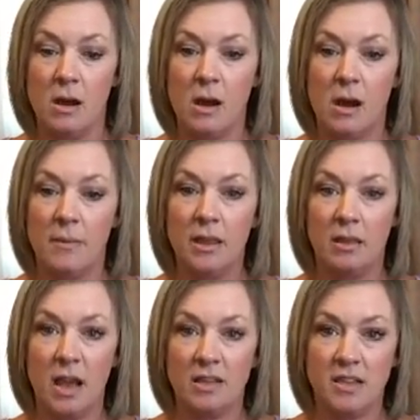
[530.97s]
It
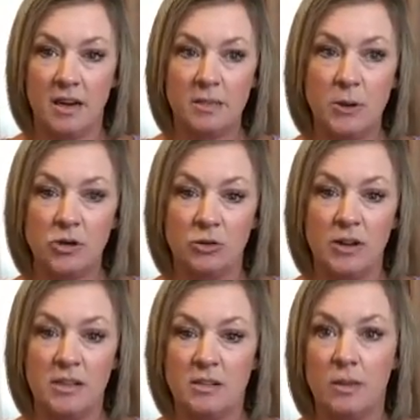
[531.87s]
locks that exposure
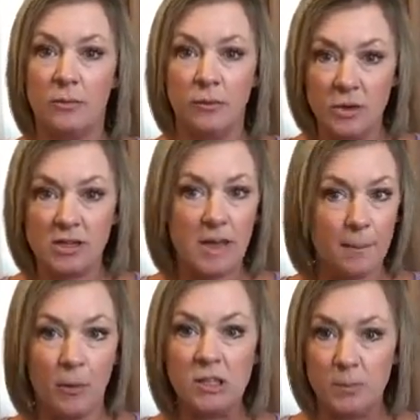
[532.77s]
in, so you can take
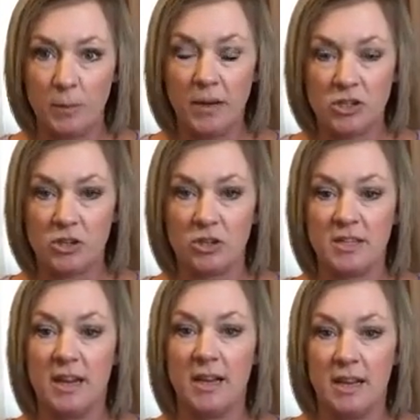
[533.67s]
multiple pictures
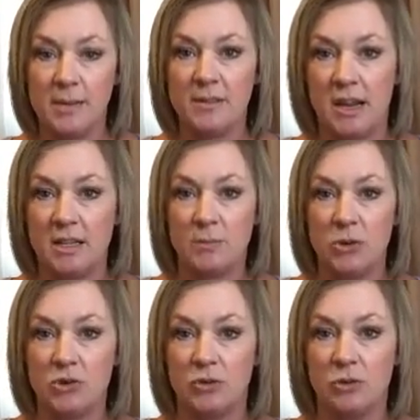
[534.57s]
and it keeps that
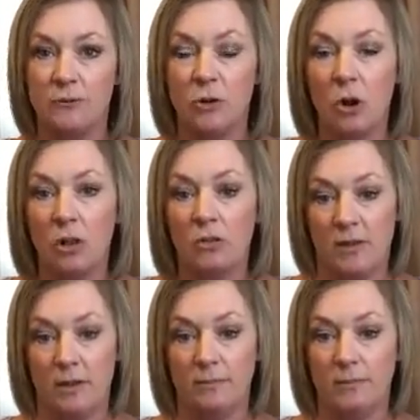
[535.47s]
exposure for all of
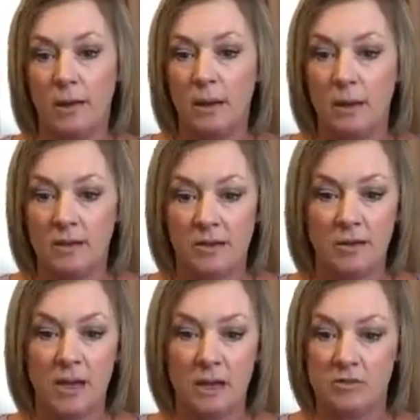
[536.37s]
them. So
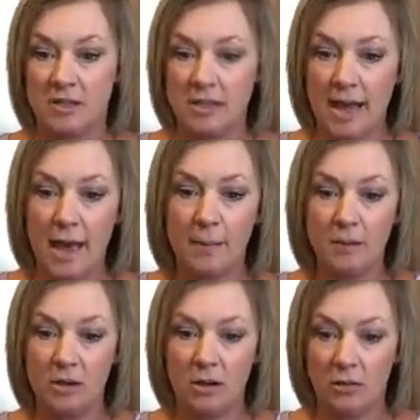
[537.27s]
again, just tap,
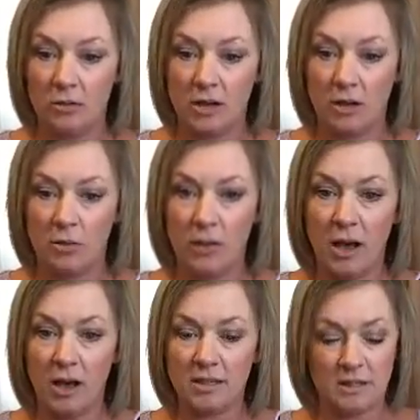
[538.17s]
you get a little yellow
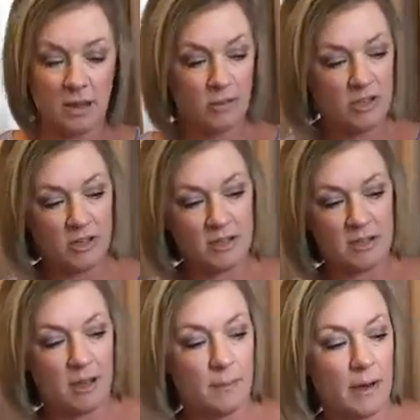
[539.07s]
box. I wish you could
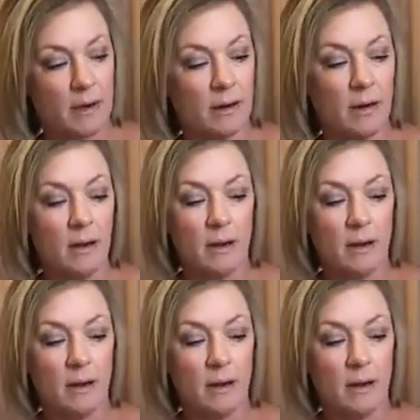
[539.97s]
see it better.